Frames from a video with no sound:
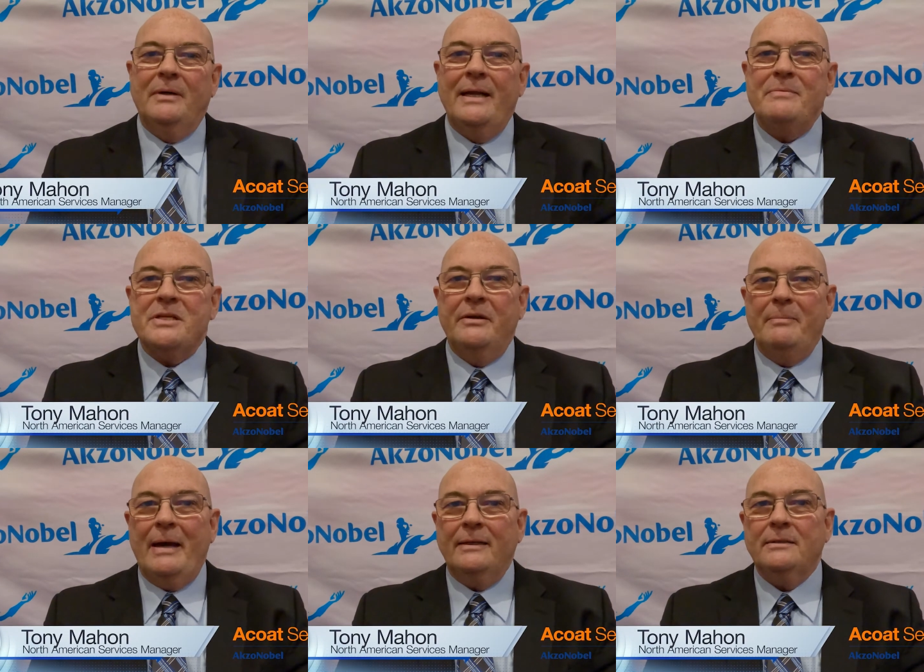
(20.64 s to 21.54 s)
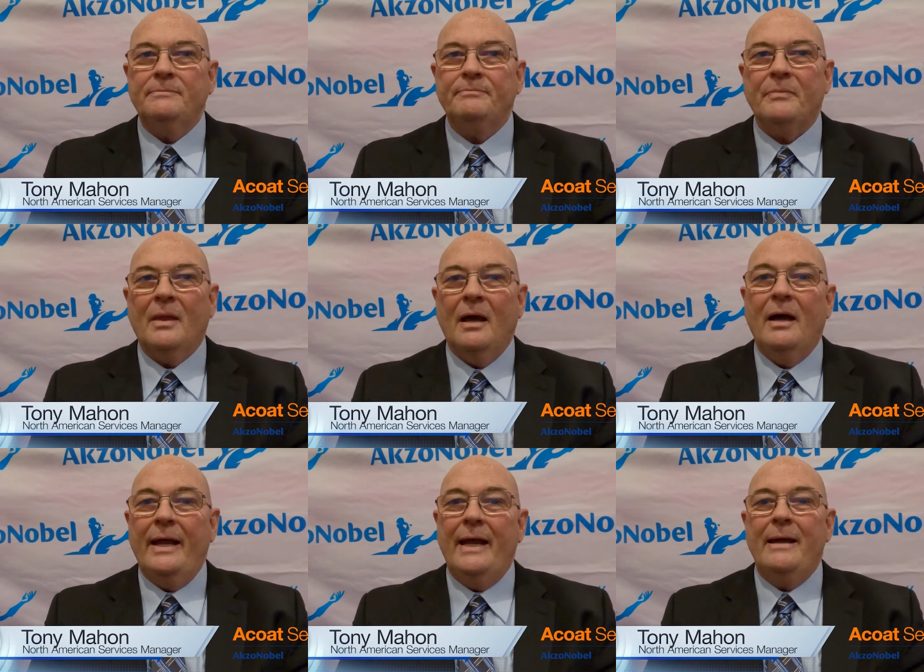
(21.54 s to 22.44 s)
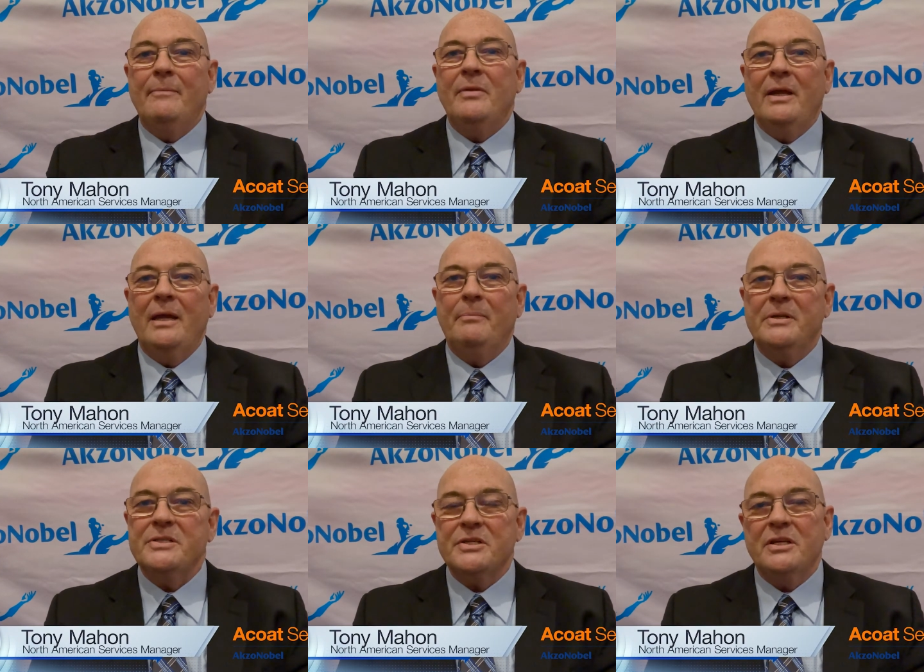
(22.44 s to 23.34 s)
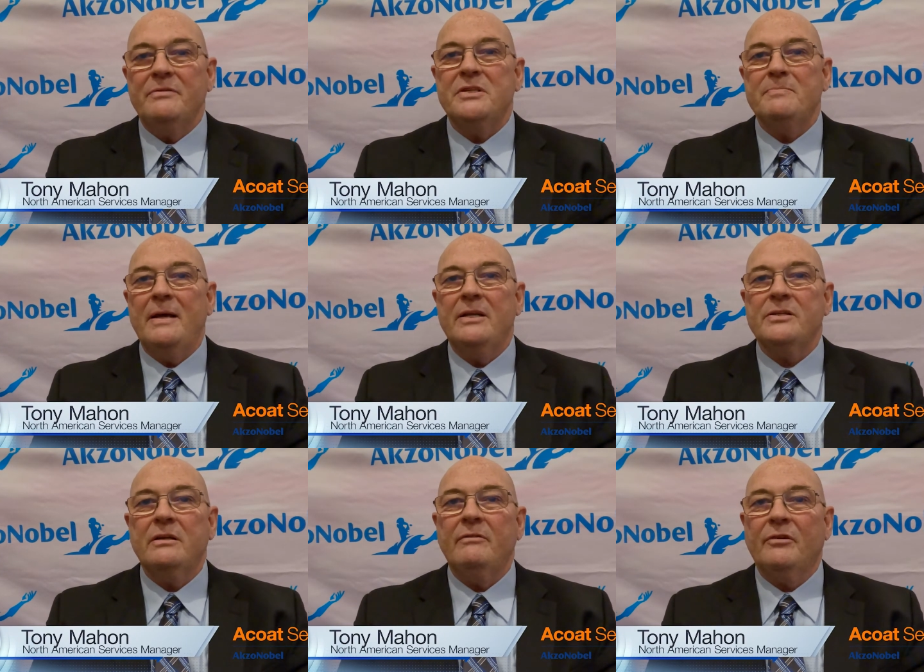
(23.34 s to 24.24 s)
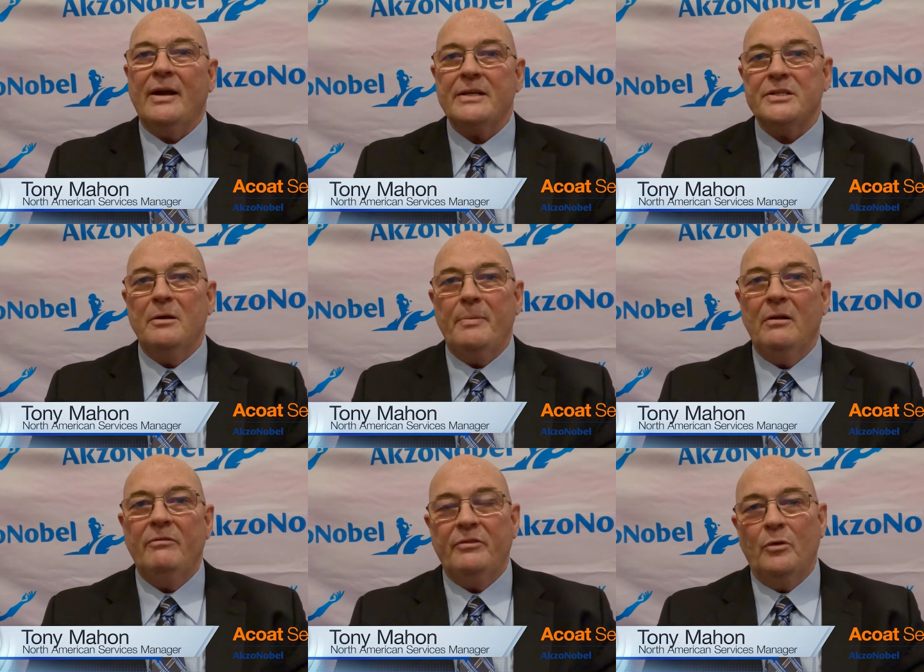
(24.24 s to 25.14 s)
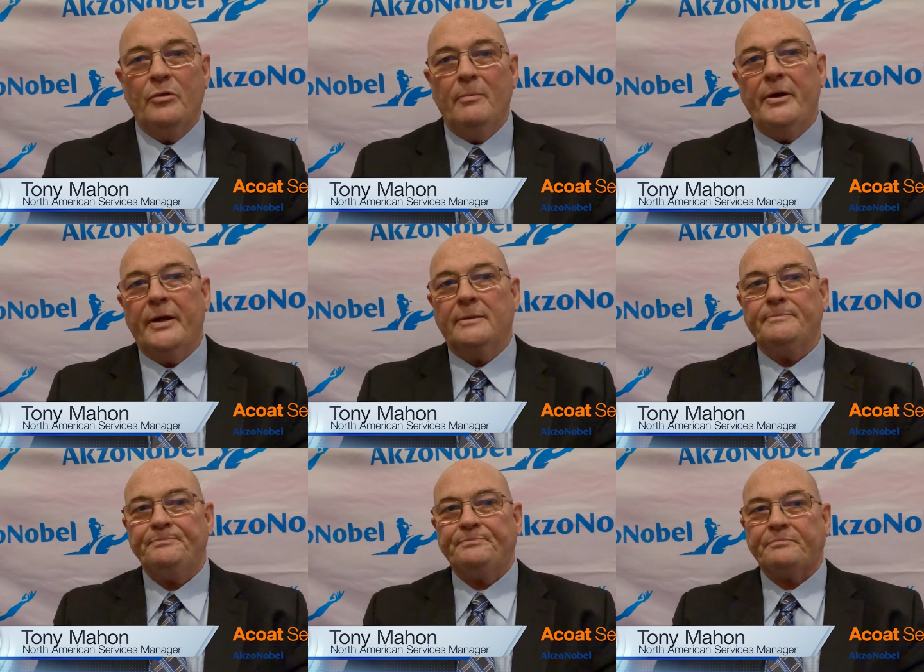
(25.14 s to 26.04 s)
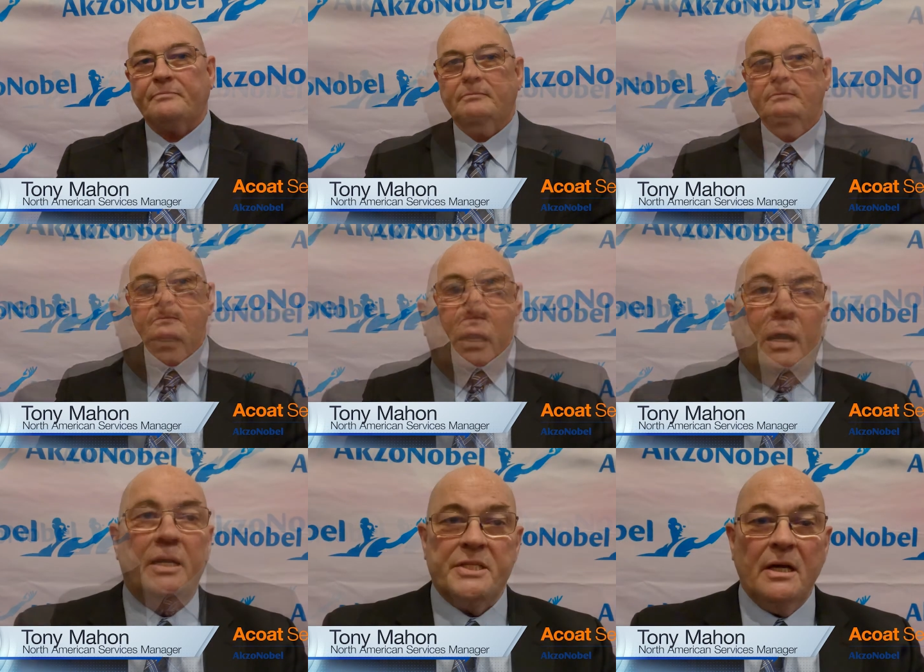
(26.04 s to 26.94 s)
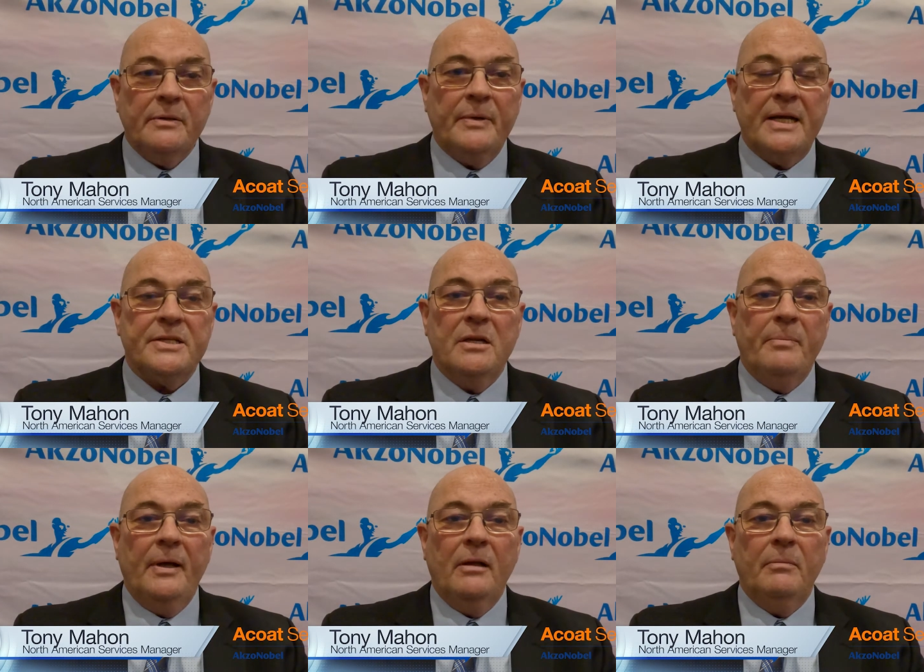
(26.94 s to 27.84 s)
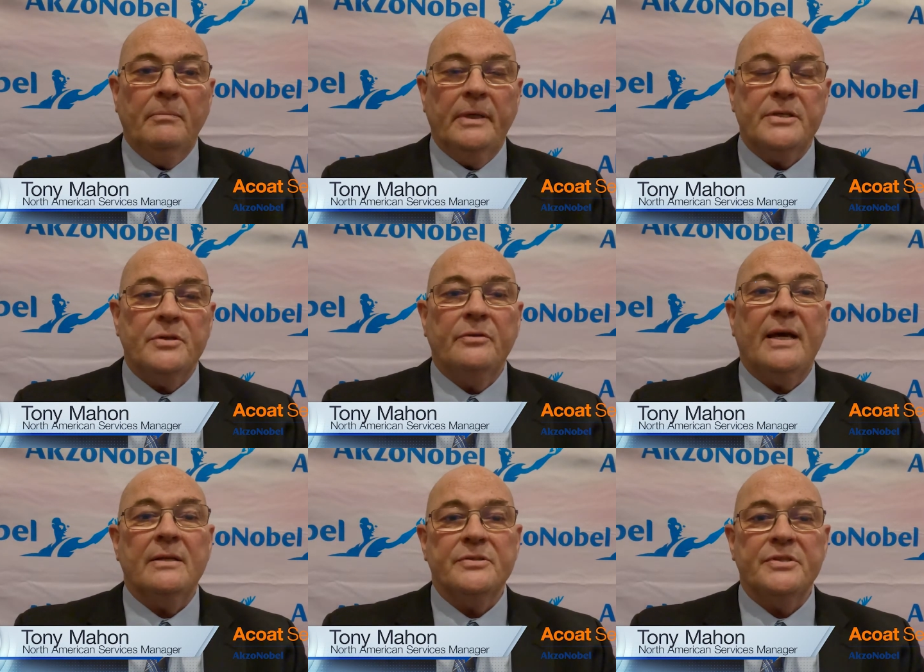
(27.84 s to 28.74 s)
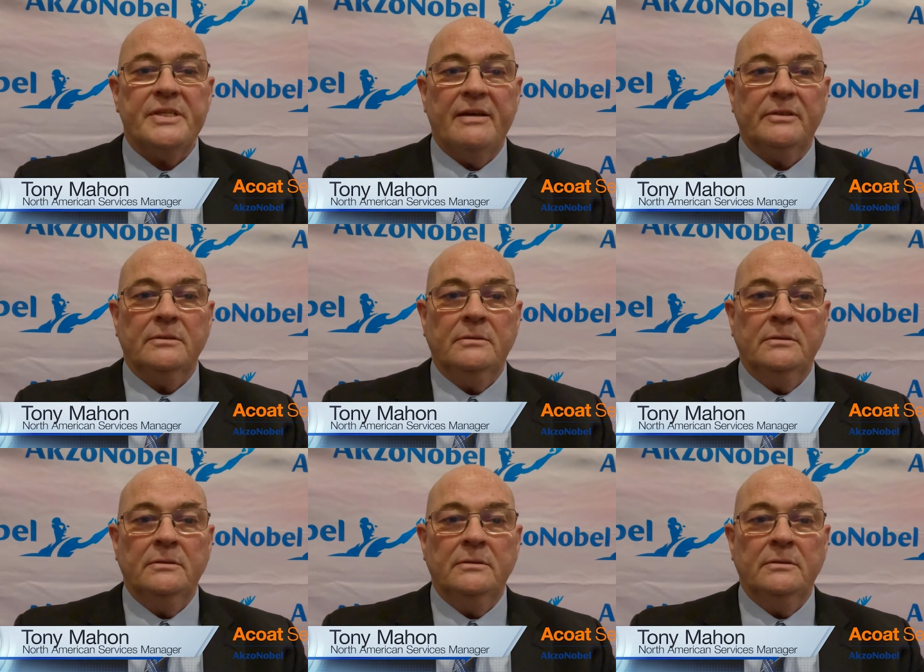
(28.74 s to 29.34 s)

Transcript: my name's Tony Mahon. I am the Business Services Manager for Akzo for North America. I started with Akzo in 2007,